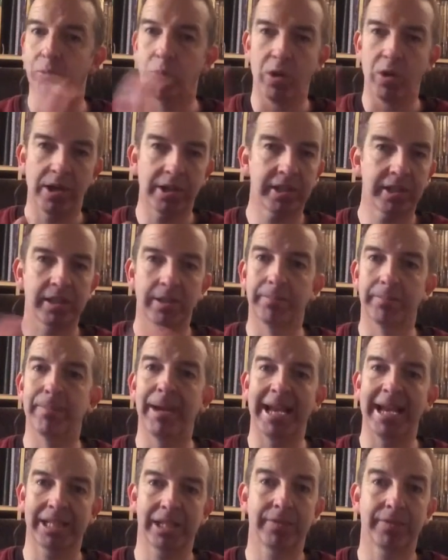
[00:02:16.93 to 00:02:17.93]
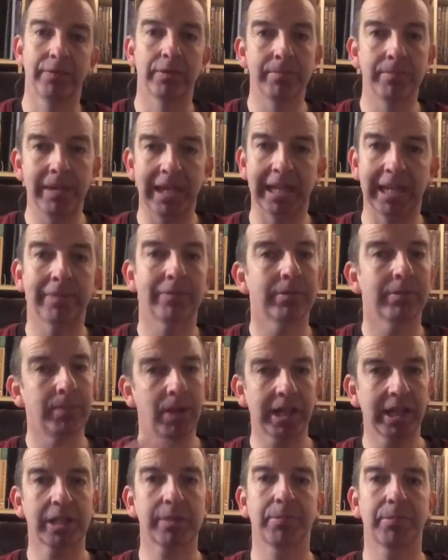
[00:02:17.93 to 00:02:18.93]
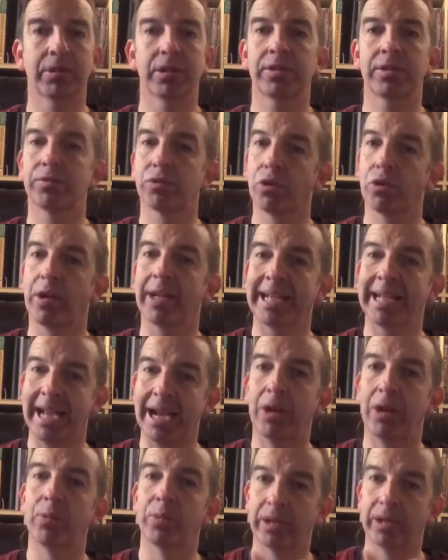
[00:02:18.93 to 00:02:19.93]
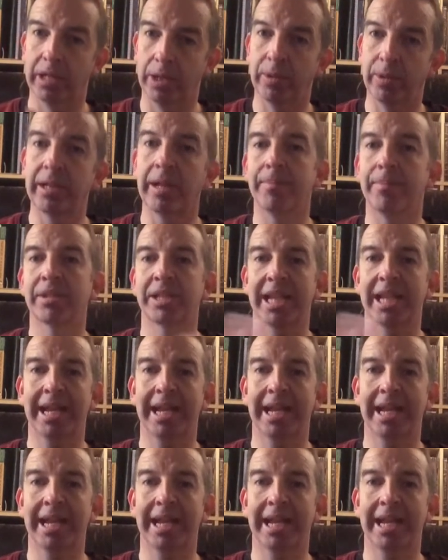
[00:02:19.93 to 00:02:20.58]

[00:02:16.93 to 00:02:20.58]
Works the best for me, from my experience of trying it out with lower numbers